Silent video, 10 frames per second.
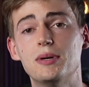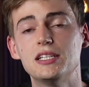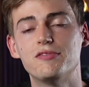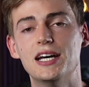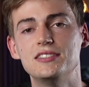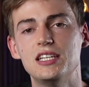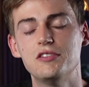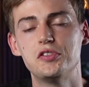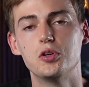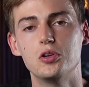my advice
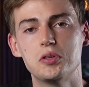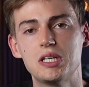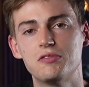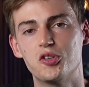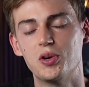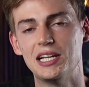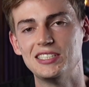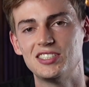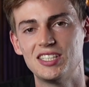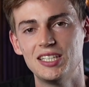if you're looking for a
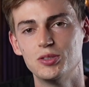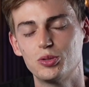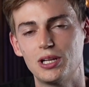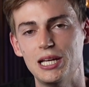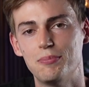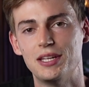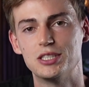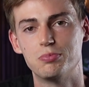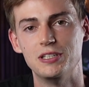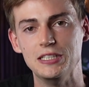single clip
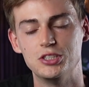that's pretty